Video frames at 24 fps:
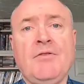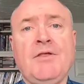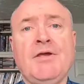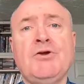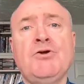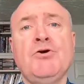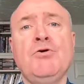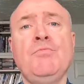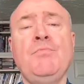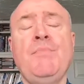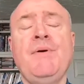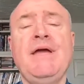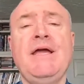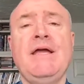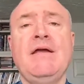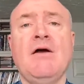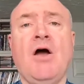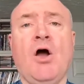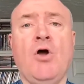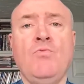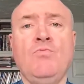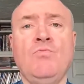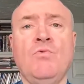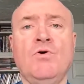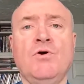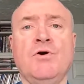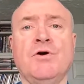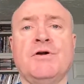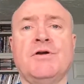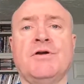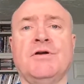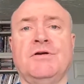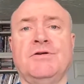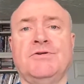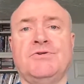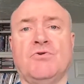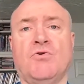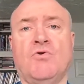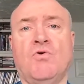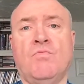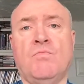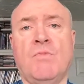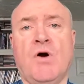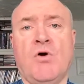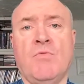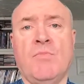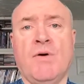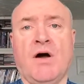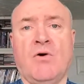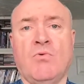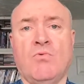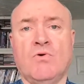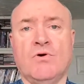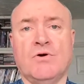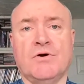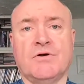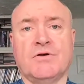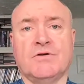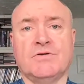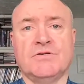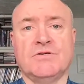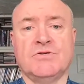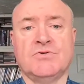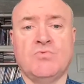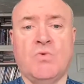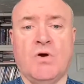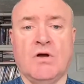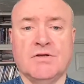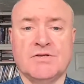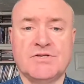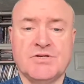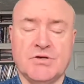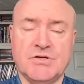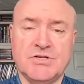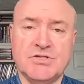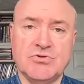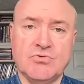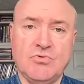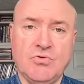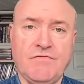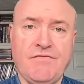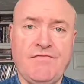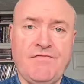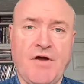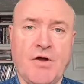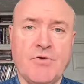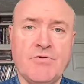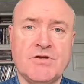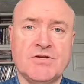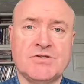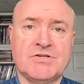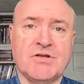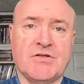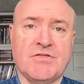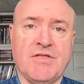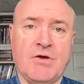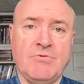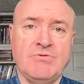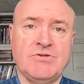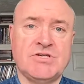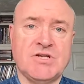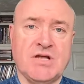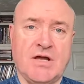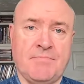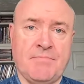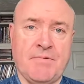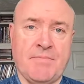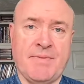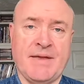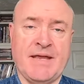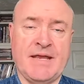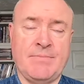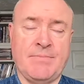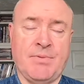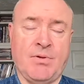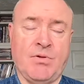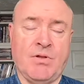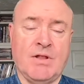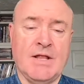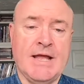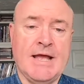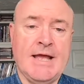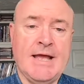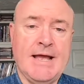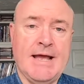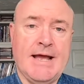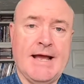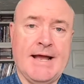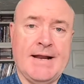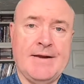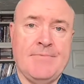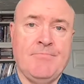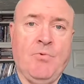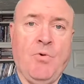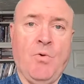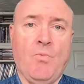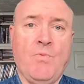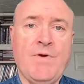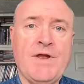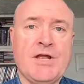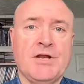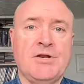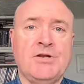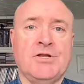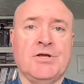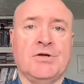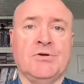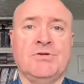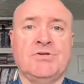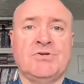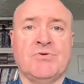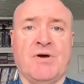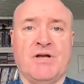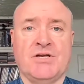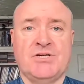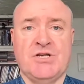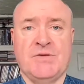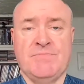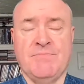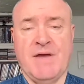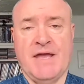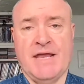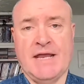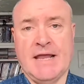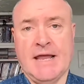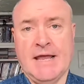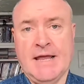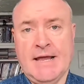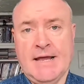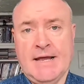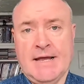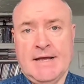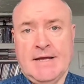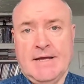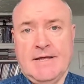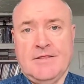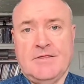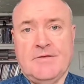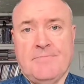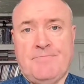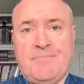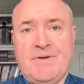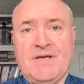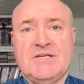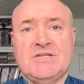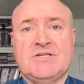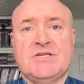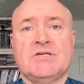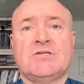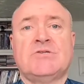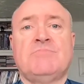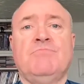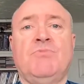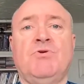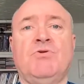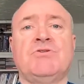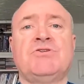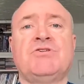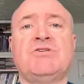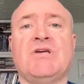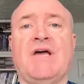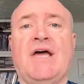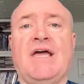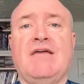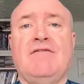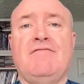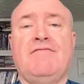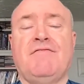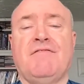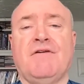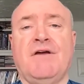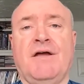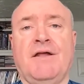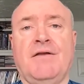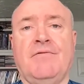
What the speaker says: They could be home workers or mobile workers as well. So it's all focused at those type of people and what we can do to actually make the business more safe